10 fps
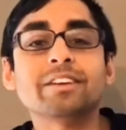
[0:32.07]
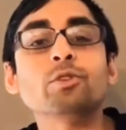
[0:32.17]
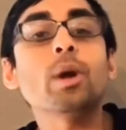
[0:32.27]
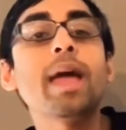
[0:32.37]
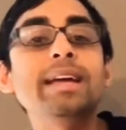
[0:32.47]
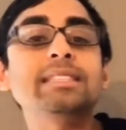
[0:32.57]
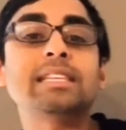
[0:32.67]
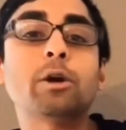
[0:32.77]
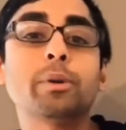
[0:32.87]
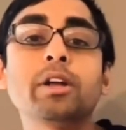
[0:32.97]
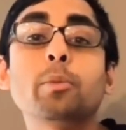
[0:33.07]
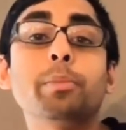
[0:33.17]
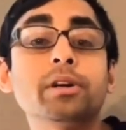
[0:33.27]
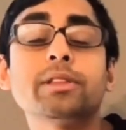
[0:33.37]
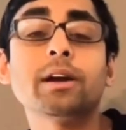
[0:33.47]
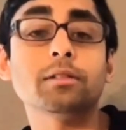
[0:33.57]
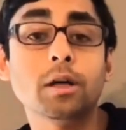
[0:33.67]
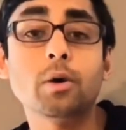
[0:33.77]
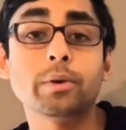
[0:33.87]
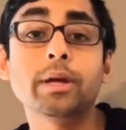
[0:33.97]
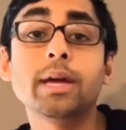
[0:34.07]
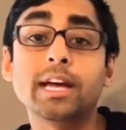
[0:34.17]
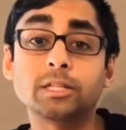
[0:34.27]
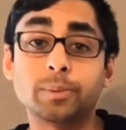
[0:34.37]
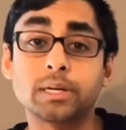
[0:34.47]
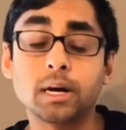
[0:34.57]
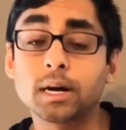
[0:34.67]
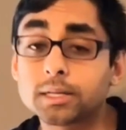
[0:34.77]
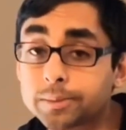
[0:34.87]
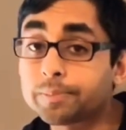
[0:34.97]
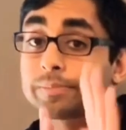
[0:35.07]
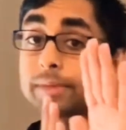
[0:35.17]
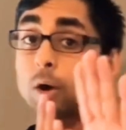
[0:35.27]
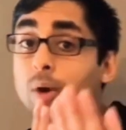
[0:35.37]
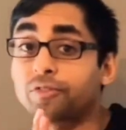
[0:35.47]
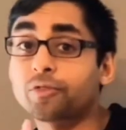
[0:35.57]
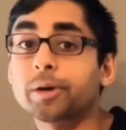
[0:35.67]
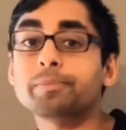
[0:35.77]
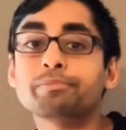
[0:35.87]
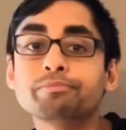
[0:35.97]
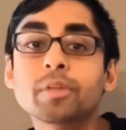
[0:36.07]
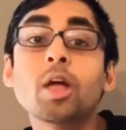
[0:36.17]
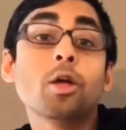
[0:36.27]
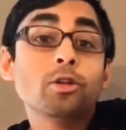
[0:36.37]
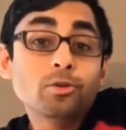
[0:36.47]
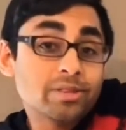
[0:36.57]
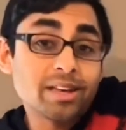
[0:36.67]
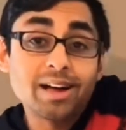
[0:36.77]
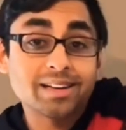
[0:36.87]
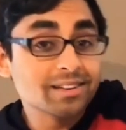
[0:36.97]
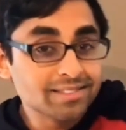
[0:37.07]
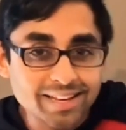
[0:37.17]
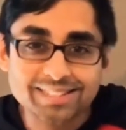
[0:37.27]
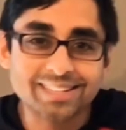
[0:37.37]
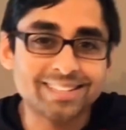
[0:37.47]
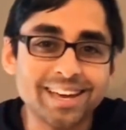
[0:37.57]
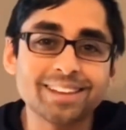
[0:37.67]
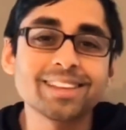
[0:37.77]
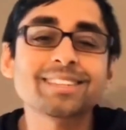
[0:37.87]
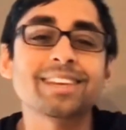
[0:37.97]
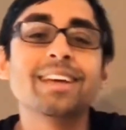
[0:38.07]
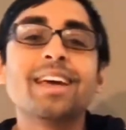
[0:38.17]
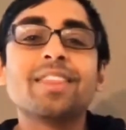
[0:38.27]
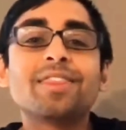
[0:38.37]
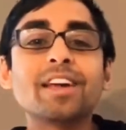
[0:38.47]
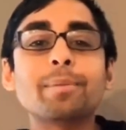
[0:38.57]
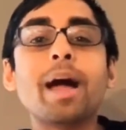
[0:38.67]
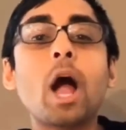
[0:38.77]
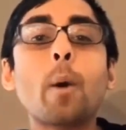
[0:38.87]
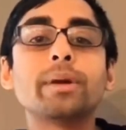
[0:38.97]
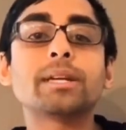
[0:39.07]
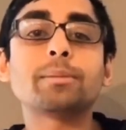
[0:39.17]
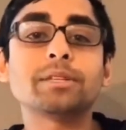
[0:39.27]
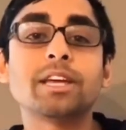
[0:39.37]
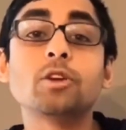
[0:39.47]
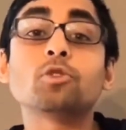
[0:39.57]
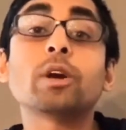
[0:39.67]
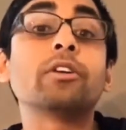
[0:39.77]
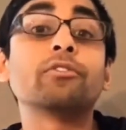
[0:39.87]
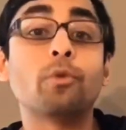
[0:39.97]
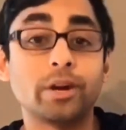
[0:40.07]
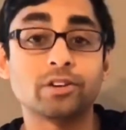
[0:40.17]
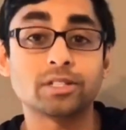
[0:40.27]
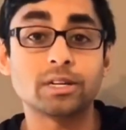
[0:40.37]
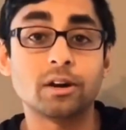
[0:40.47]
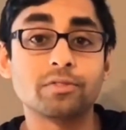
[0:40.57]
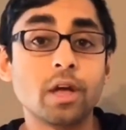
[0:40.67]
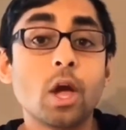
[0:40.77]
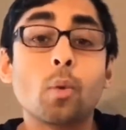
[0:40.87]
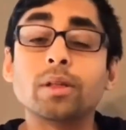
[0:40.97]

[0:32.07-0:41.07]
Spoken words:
if you hate celebrating your birthday alone, it's because, now wait for it, you suck. That's just it. Listen, think about how many times a day you try to avoid yourself. We